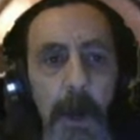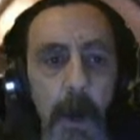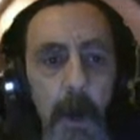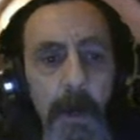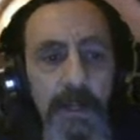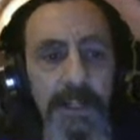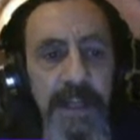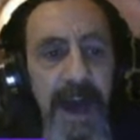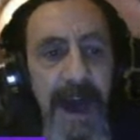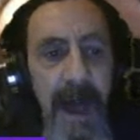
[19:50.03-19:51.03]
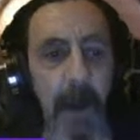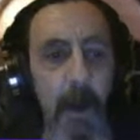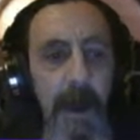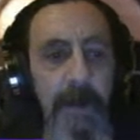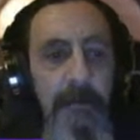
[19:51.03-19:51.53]
Code. It's the
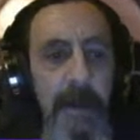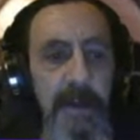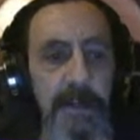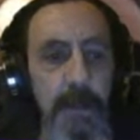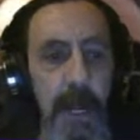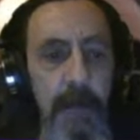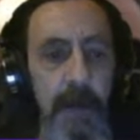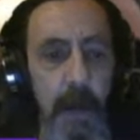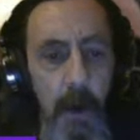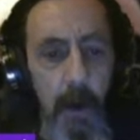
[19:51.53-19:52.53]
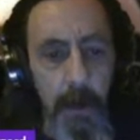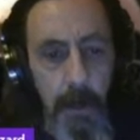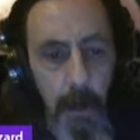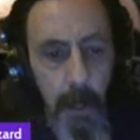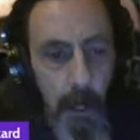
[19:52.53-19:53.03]
Iowa Administrative Code
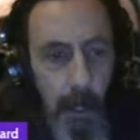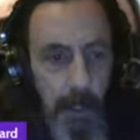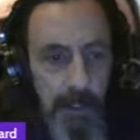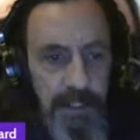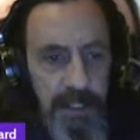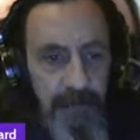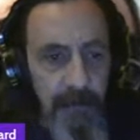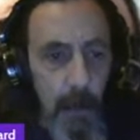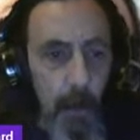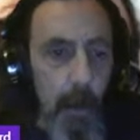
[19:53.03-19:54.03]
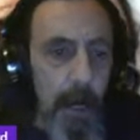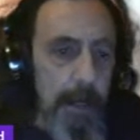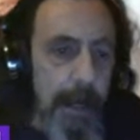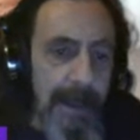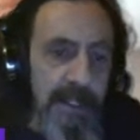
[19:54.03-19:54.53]

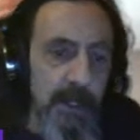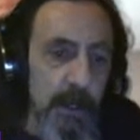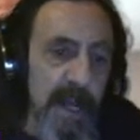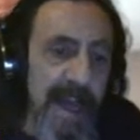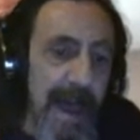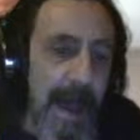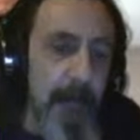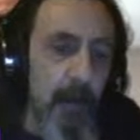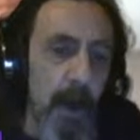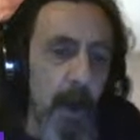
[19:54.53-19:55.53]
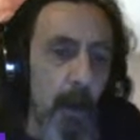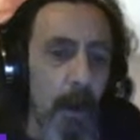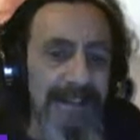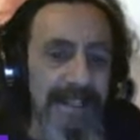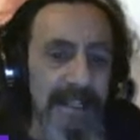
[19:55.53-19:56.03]

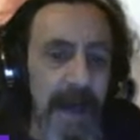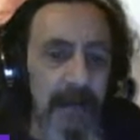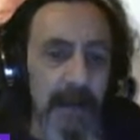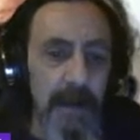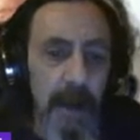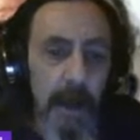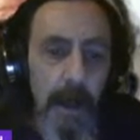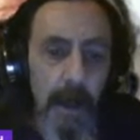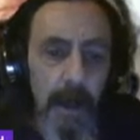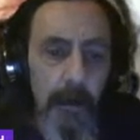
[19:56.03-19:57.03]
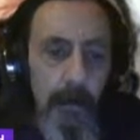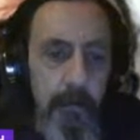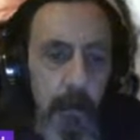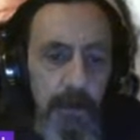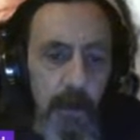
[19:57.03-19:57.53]
701-38.17,
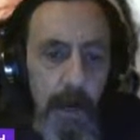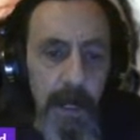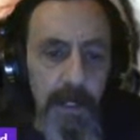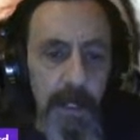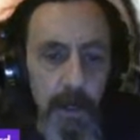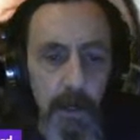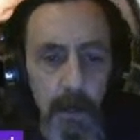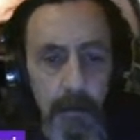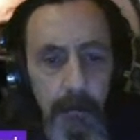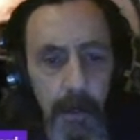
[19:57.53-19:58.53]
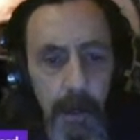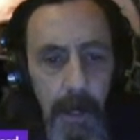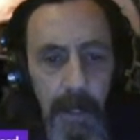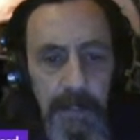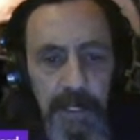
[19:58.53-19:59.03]
422,
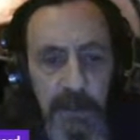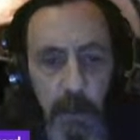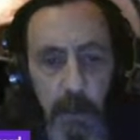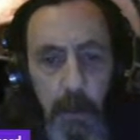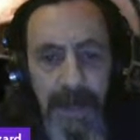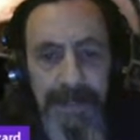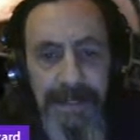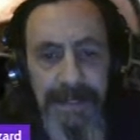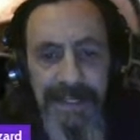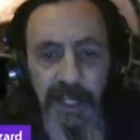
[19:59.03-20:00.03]
and it says resident